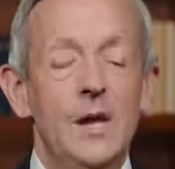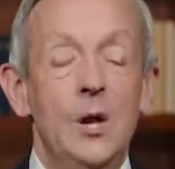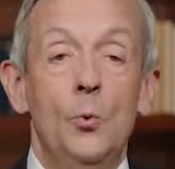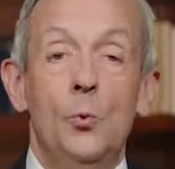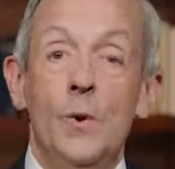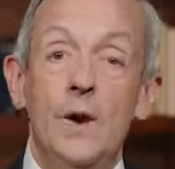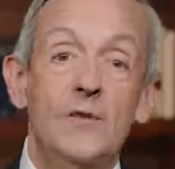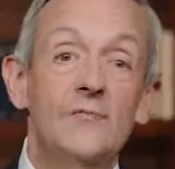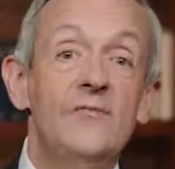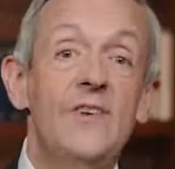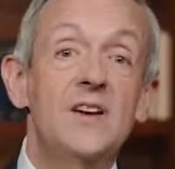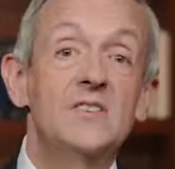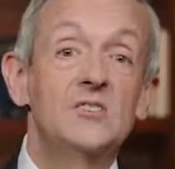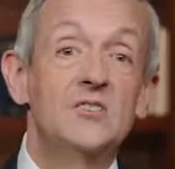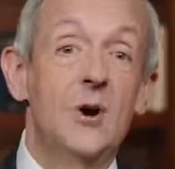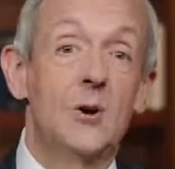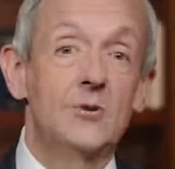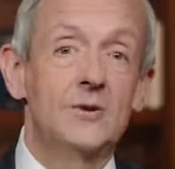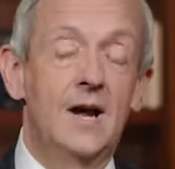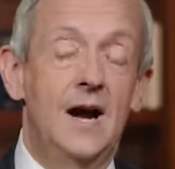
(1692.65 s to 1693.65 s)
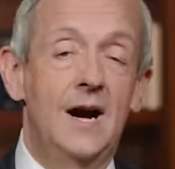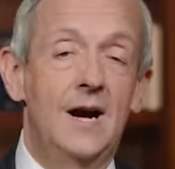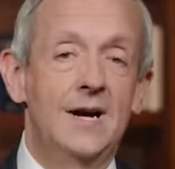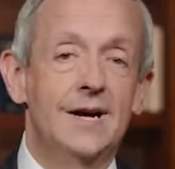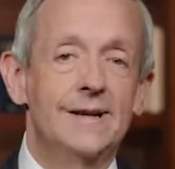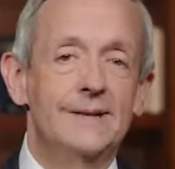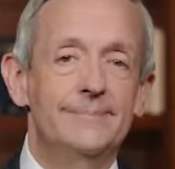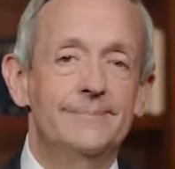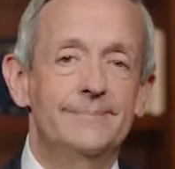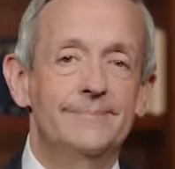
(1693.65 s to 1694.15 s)
We invest our
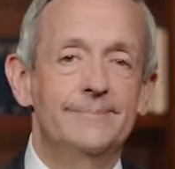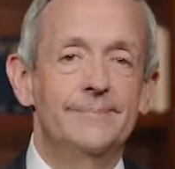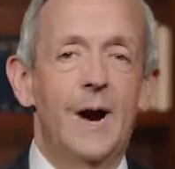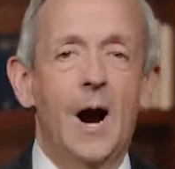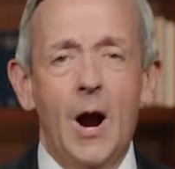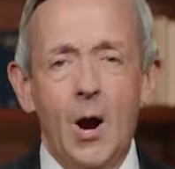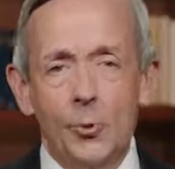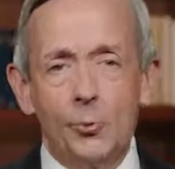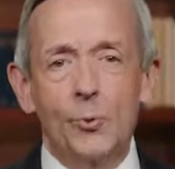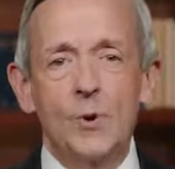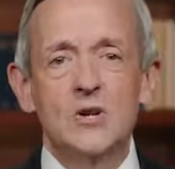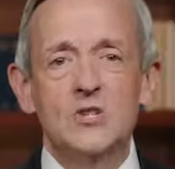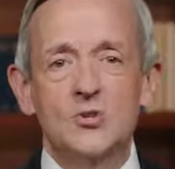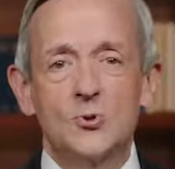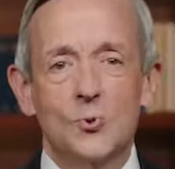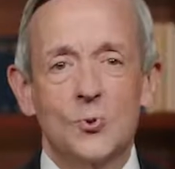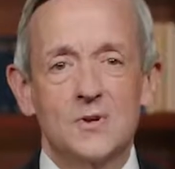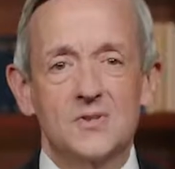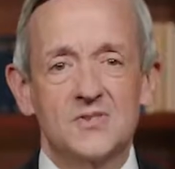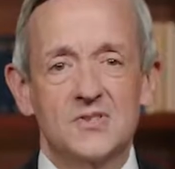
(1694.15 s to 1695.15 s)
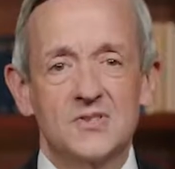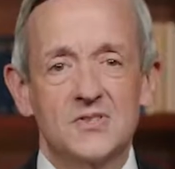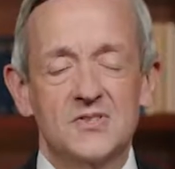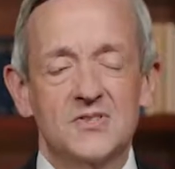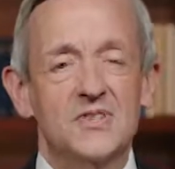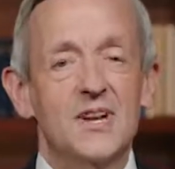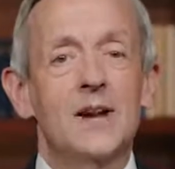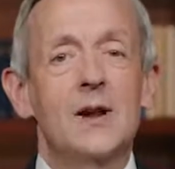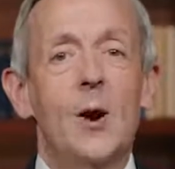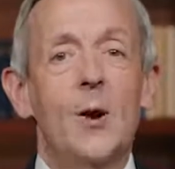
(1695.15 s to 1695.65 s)
time, our resources,
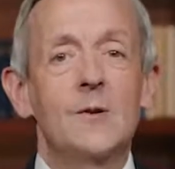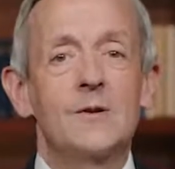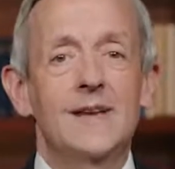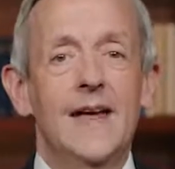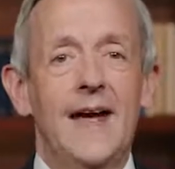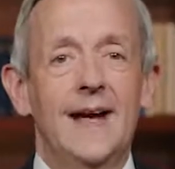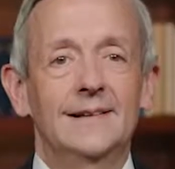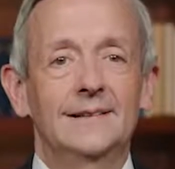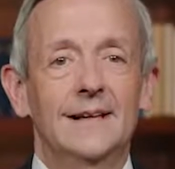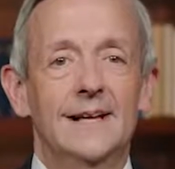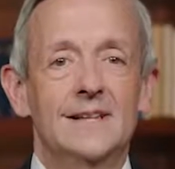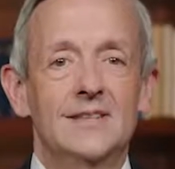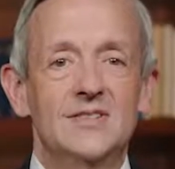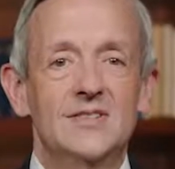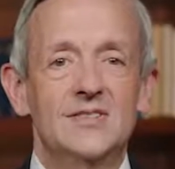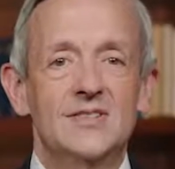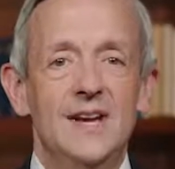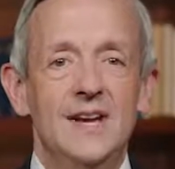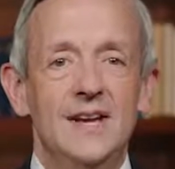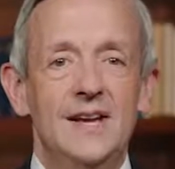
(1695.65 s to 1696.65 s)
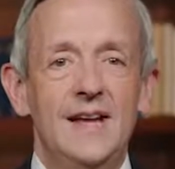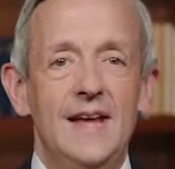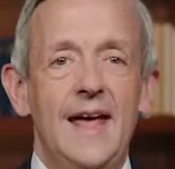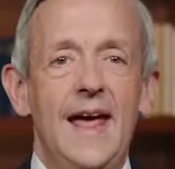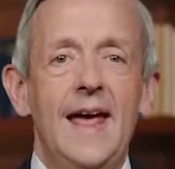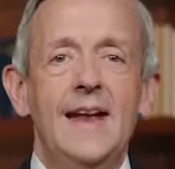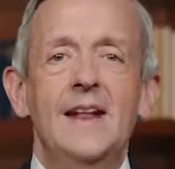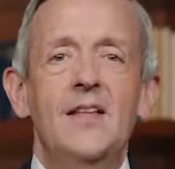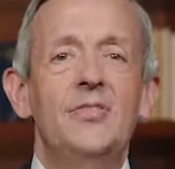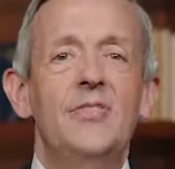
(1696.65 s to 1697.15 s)
and our talents.
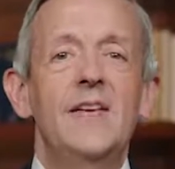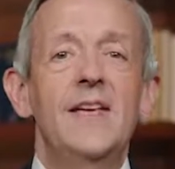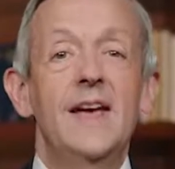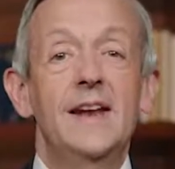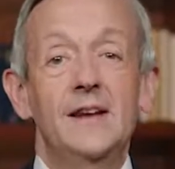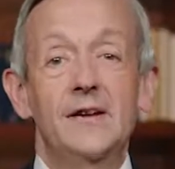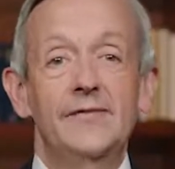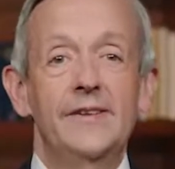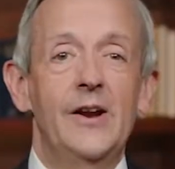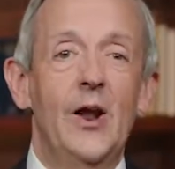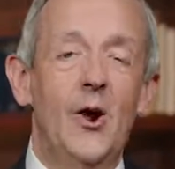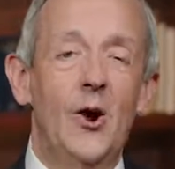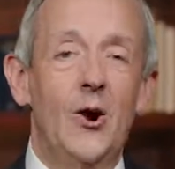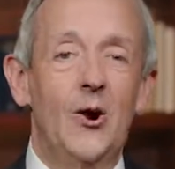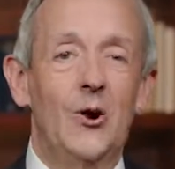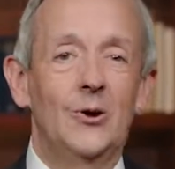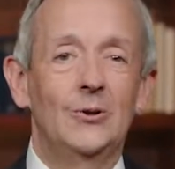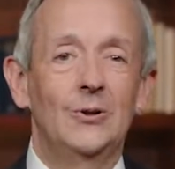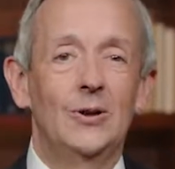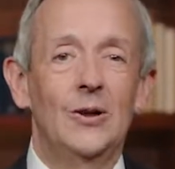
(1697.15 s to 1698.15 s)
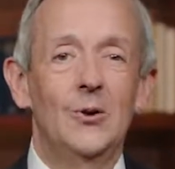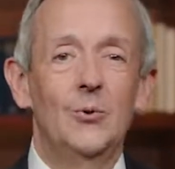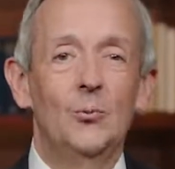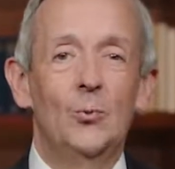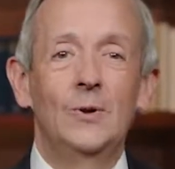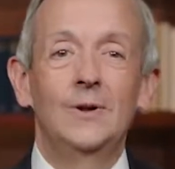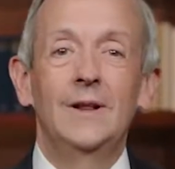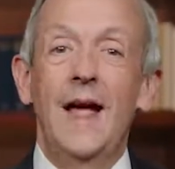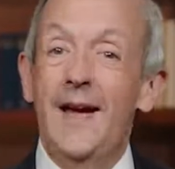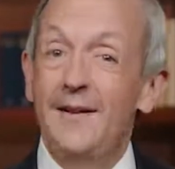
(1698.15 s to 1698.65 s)
And at the end of it all,
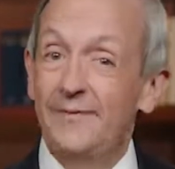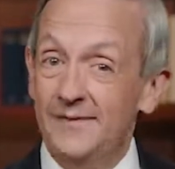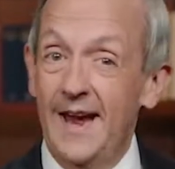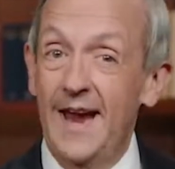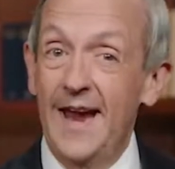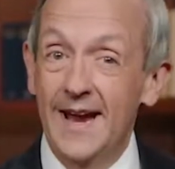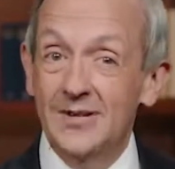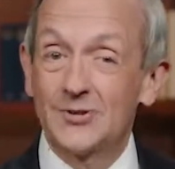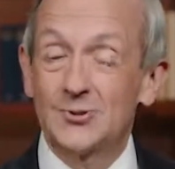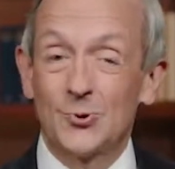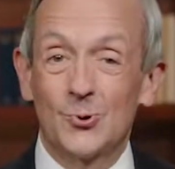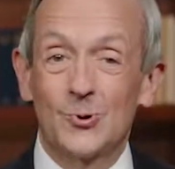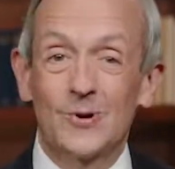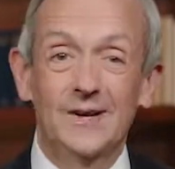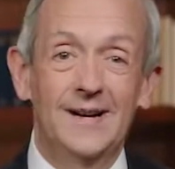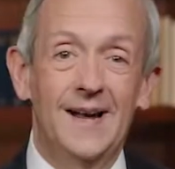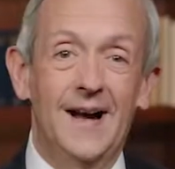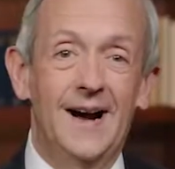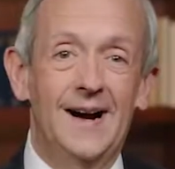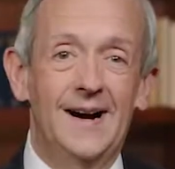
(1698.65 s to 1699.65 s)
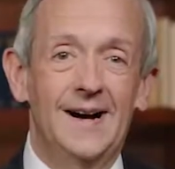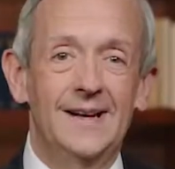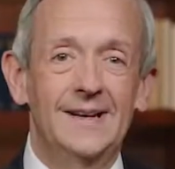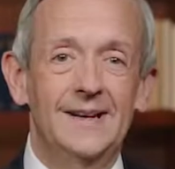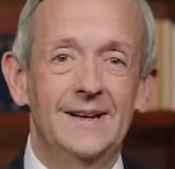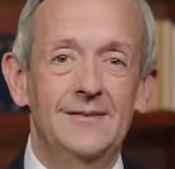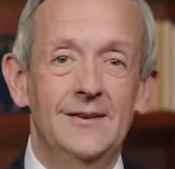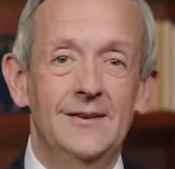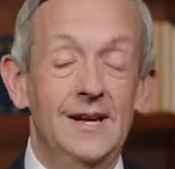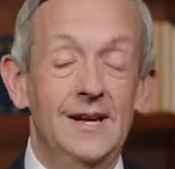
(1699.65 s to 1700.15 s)
we'll have to answer to God.
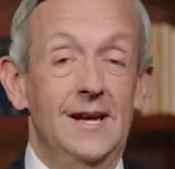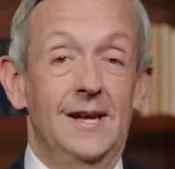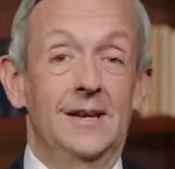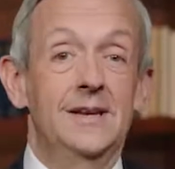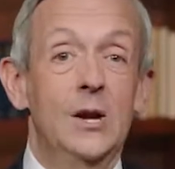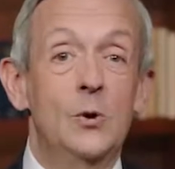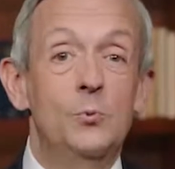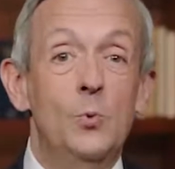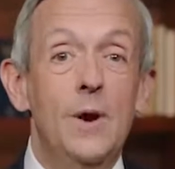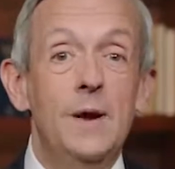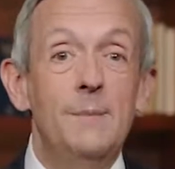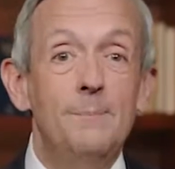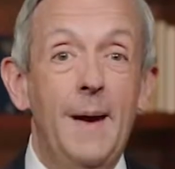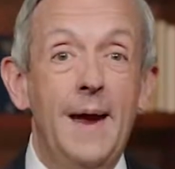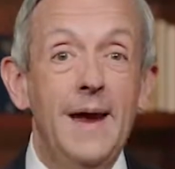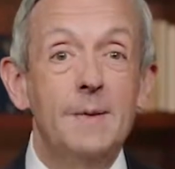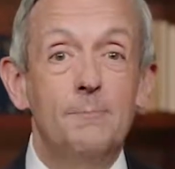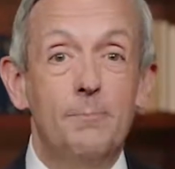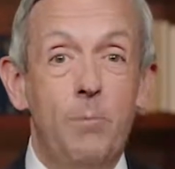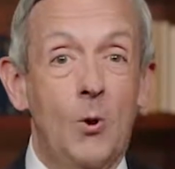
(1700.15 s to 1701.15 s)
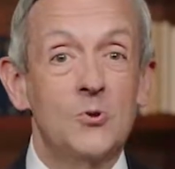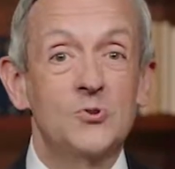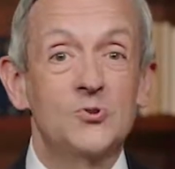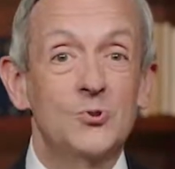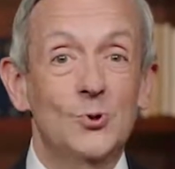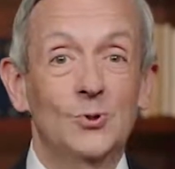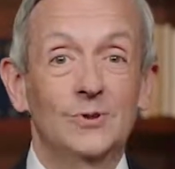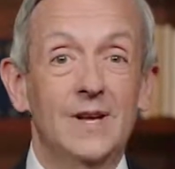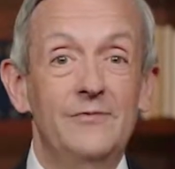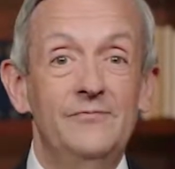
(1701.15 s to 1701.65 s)
Did we make
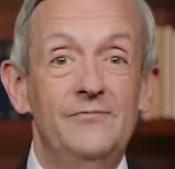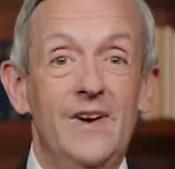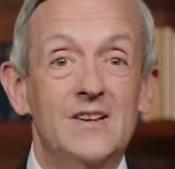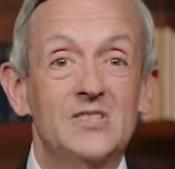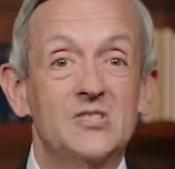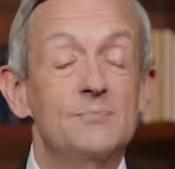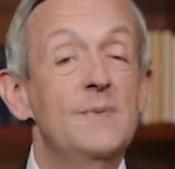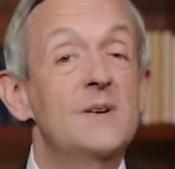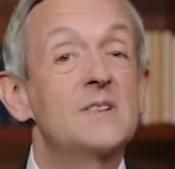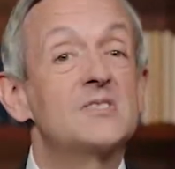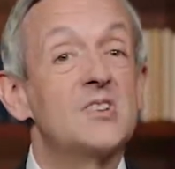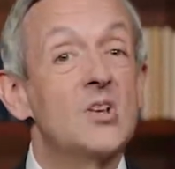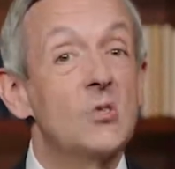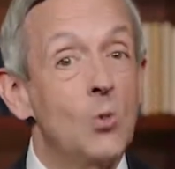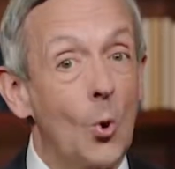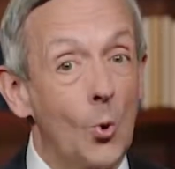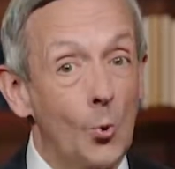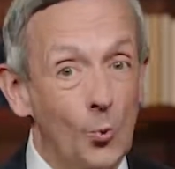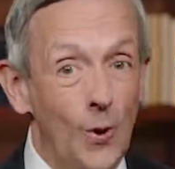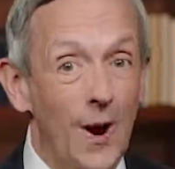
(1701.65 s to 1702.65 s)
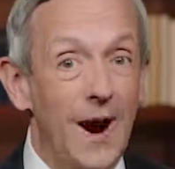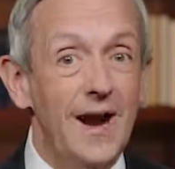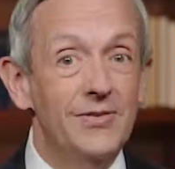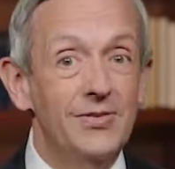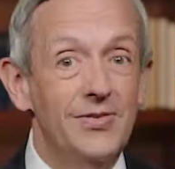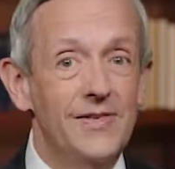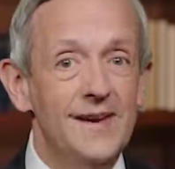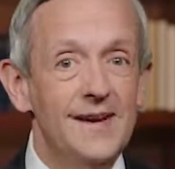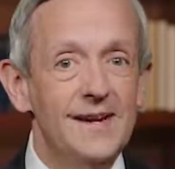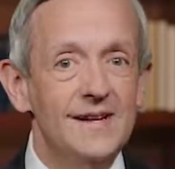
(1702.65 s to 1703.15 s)
personal investments in the right
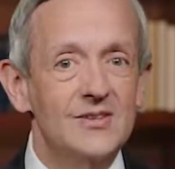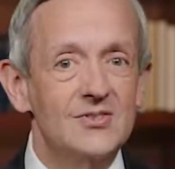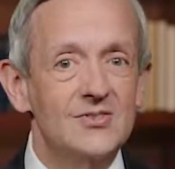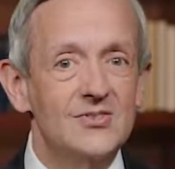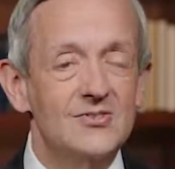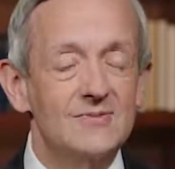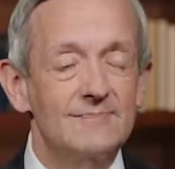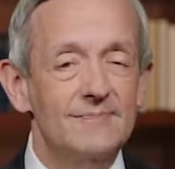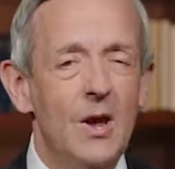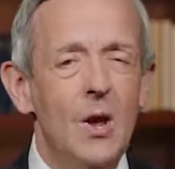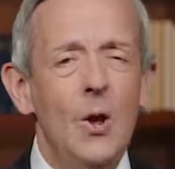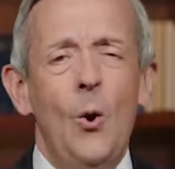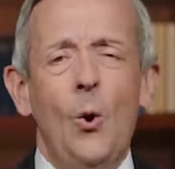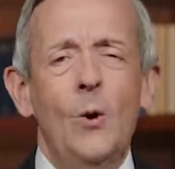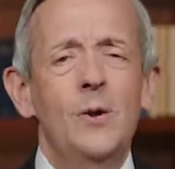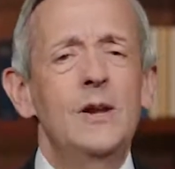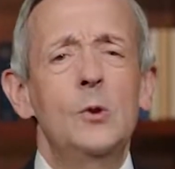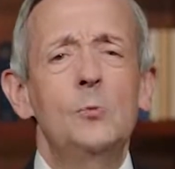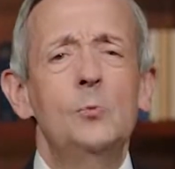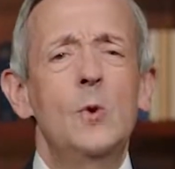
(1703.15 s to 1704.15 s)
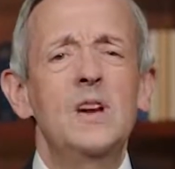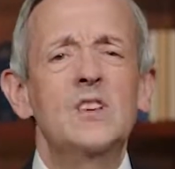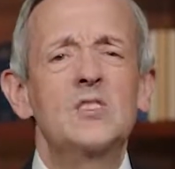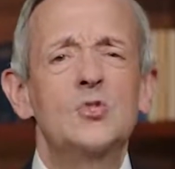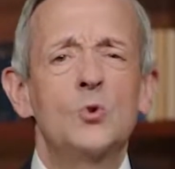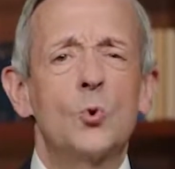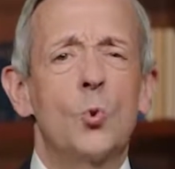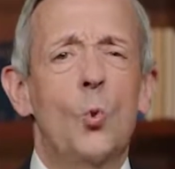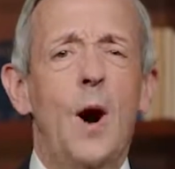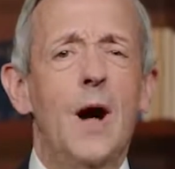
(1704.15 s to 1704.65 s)
things? Or did we
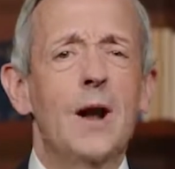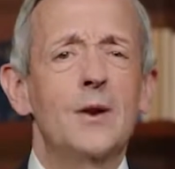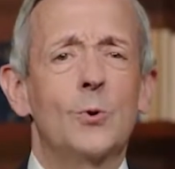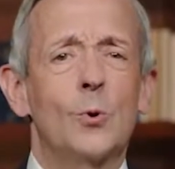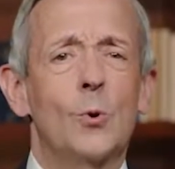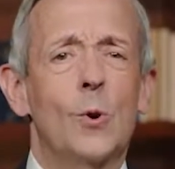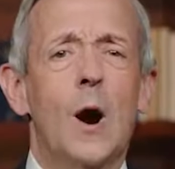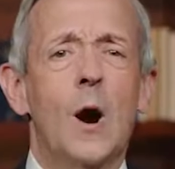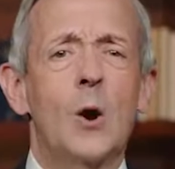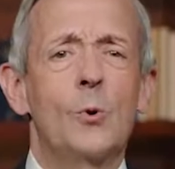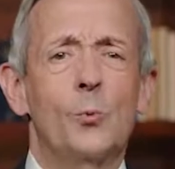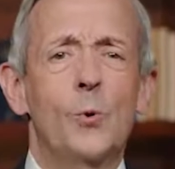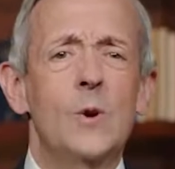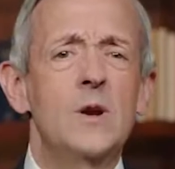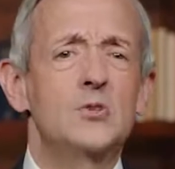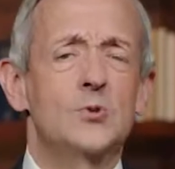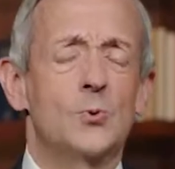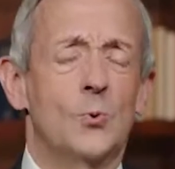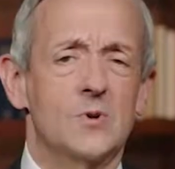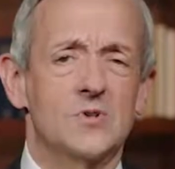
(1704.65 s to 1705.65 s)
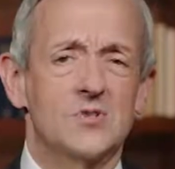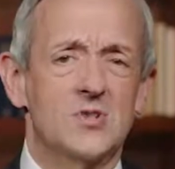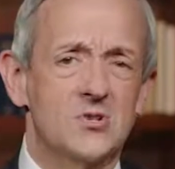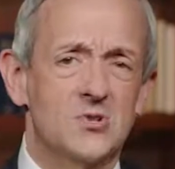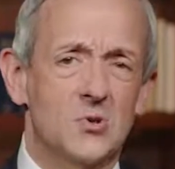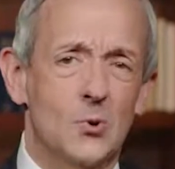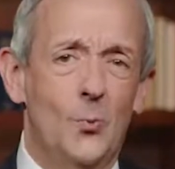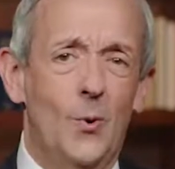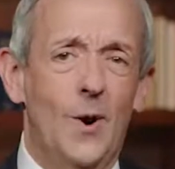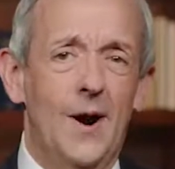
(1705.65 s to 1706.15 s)
squander our resources
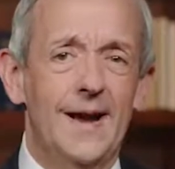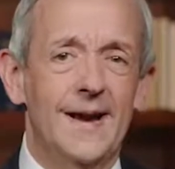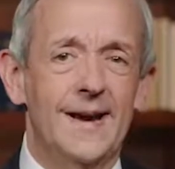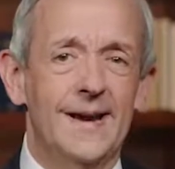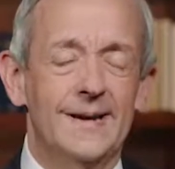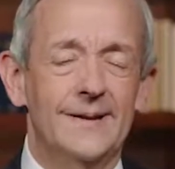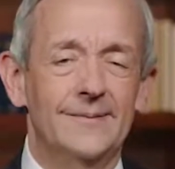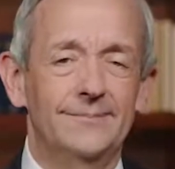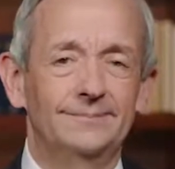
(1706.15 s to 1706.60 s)
away?